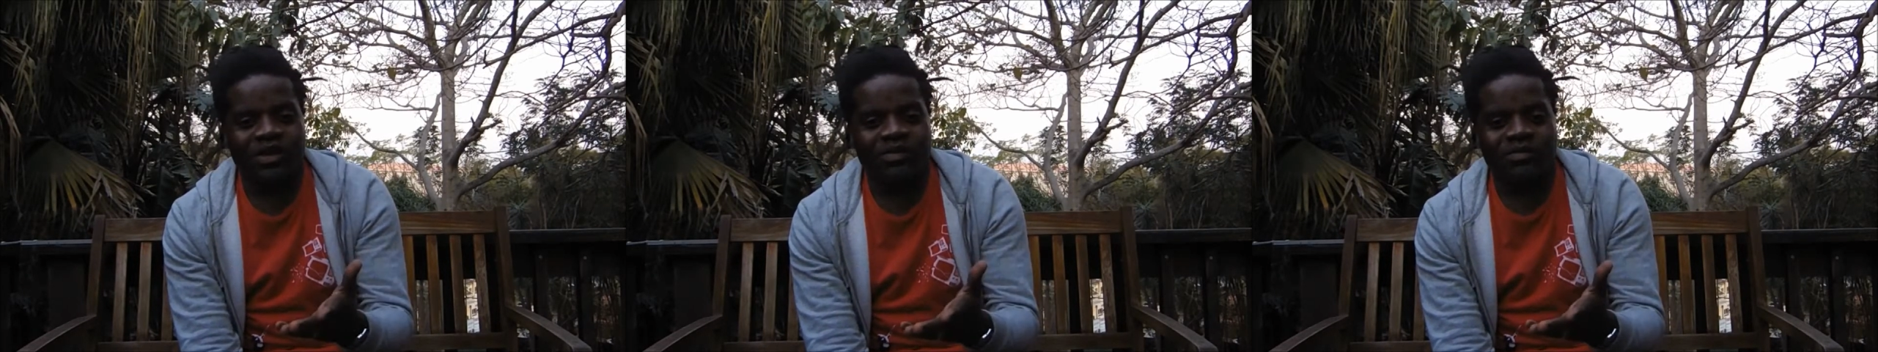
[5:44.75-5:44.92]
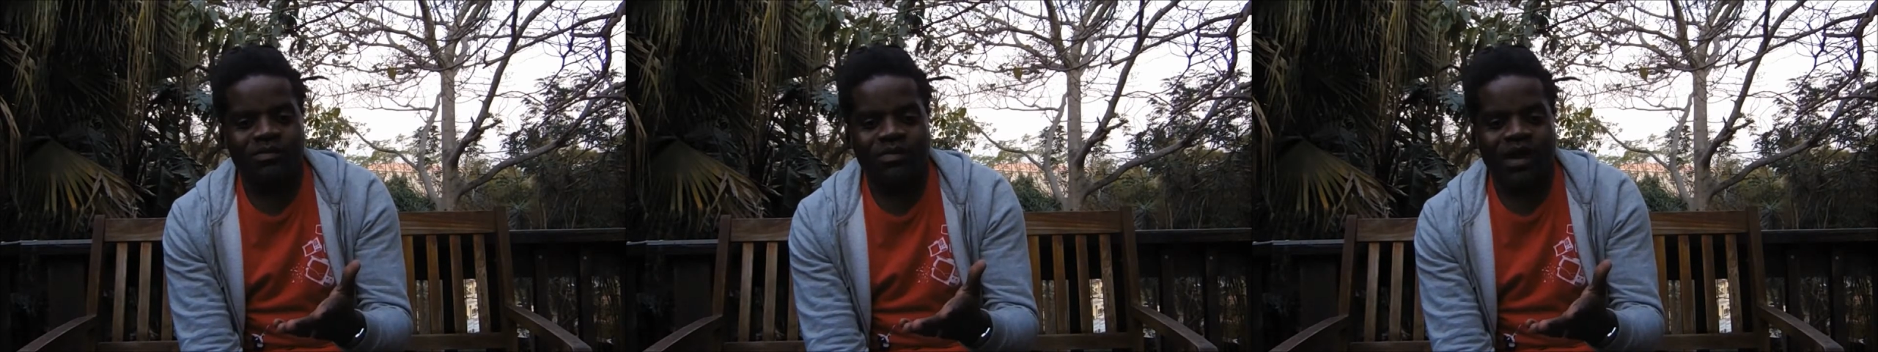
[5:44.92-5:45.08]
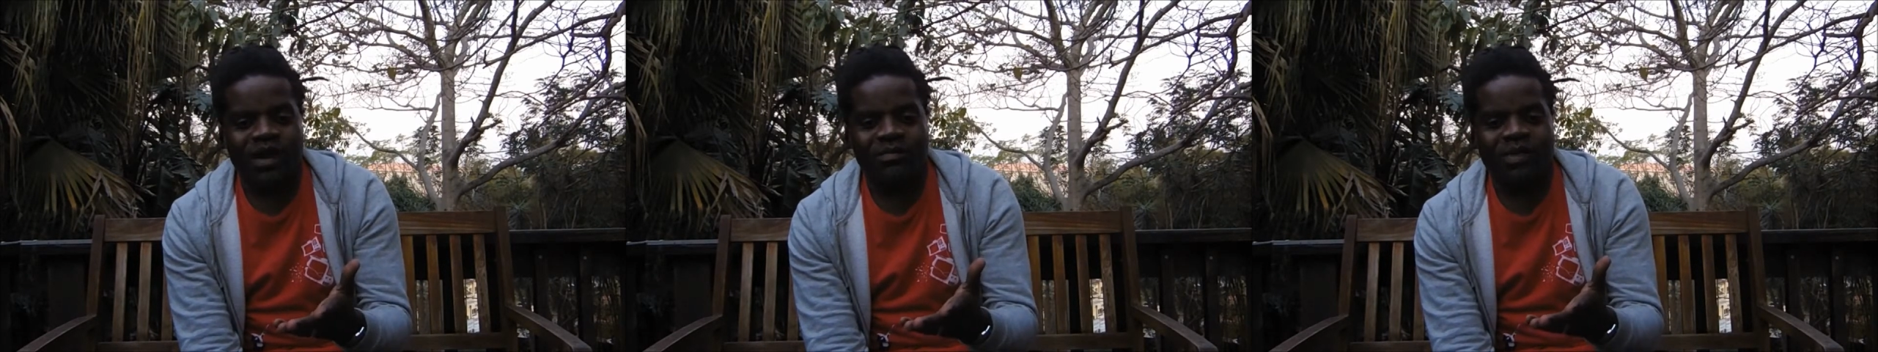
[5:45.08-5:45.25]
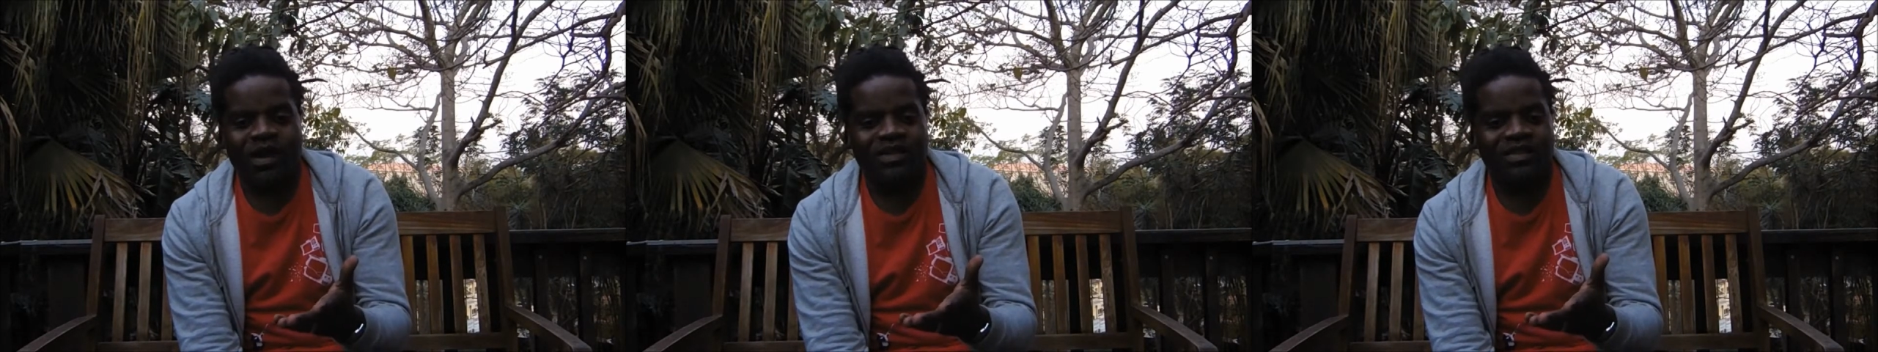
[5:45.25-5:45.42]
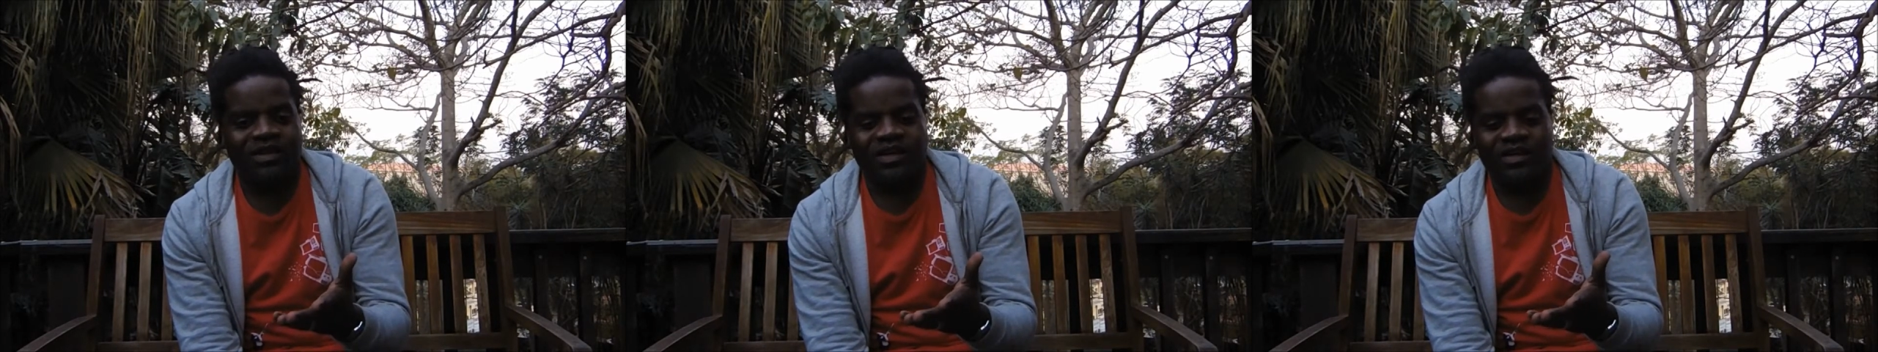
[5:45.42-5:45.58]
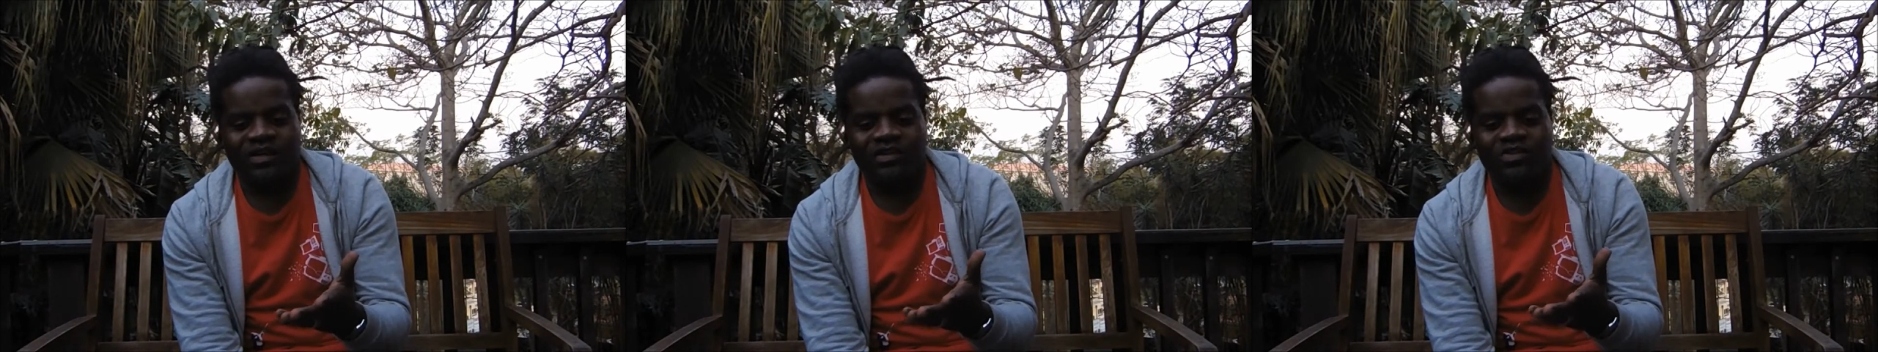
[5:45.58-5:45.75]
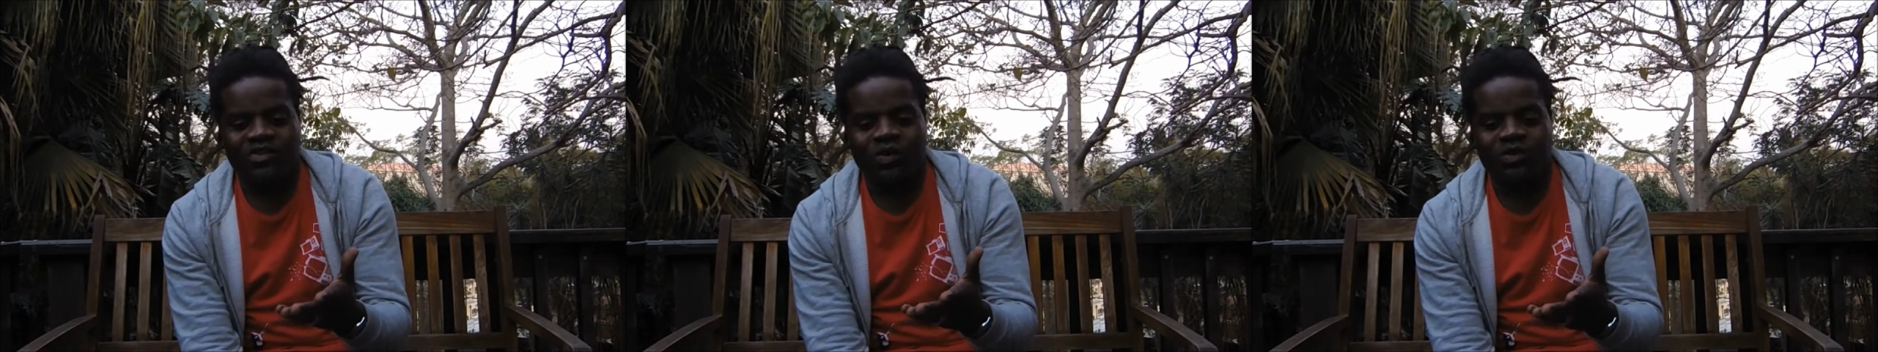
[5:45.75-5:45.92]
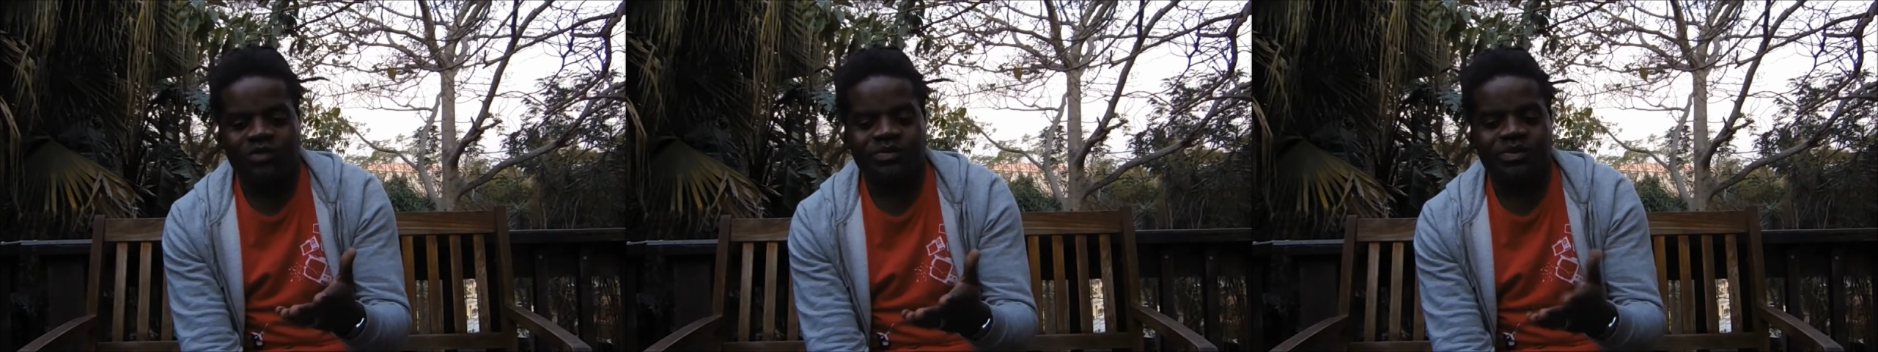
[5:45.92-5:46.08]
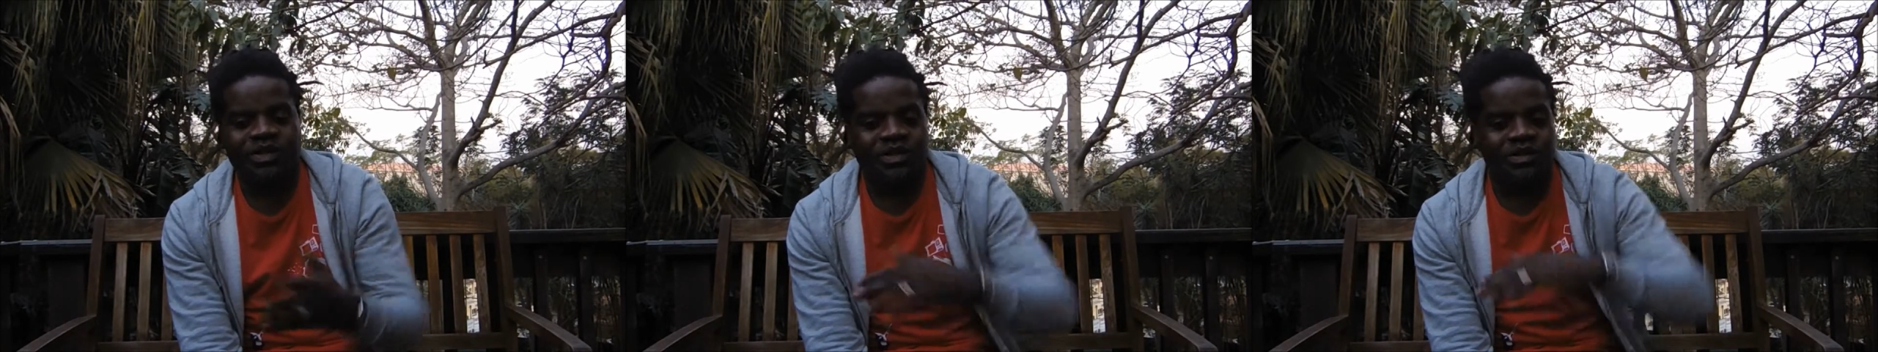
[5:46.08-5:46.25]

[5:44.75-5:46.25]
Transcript: my mother enrolled me